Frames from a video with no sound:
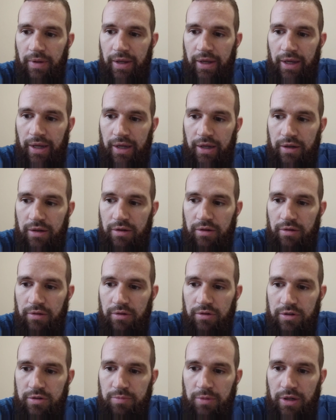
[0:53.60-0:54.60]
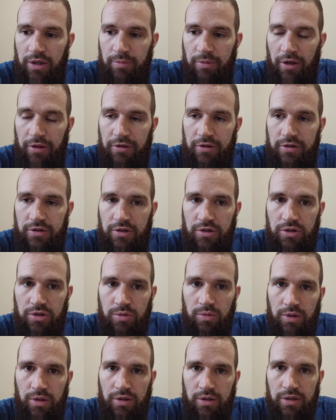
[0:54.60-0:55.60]
And there's many methods to
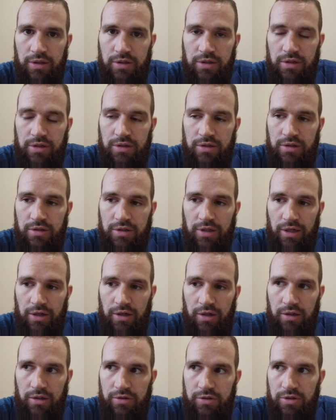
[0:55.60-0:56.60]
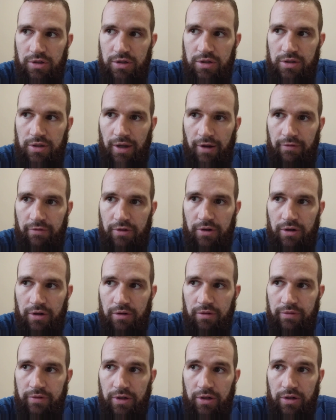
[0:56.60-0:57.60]
doing this. Psychologists have
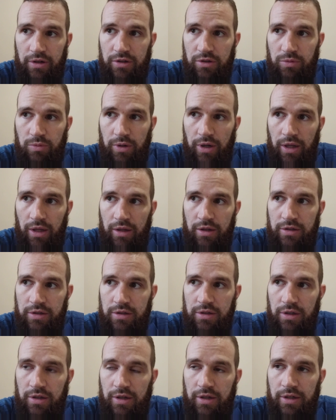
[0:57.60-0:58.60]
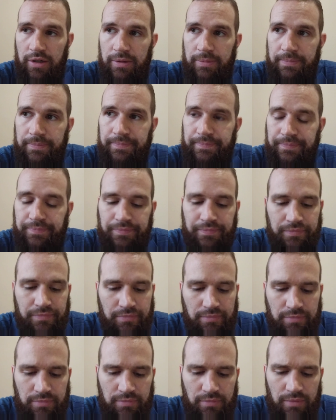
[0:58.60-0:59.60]
their various ways,
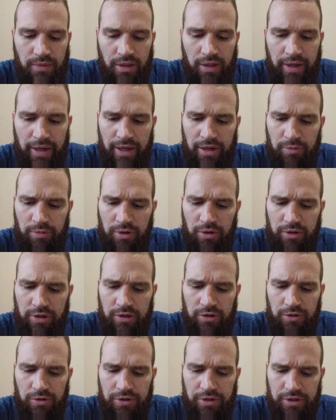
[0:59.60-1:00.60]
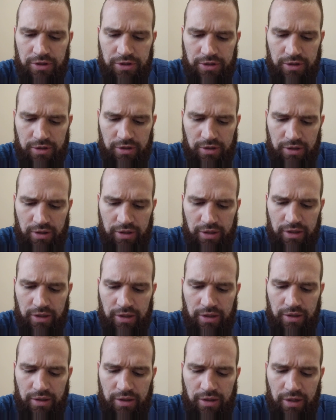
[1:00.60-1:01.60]
and we all can learn, inshallah,
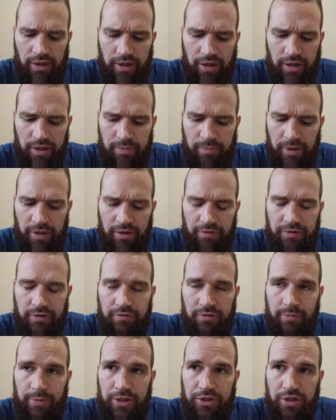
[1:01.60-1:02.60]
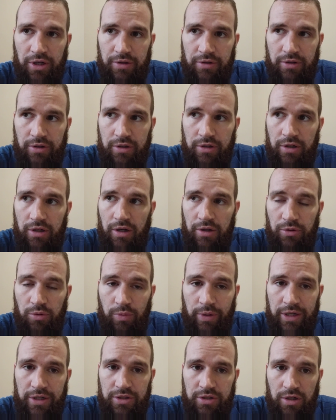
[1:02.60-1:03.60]
and benefit from each other. Other
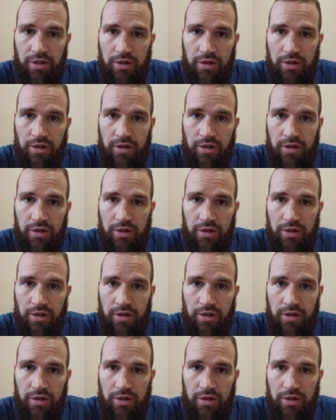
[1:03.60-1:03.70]
ways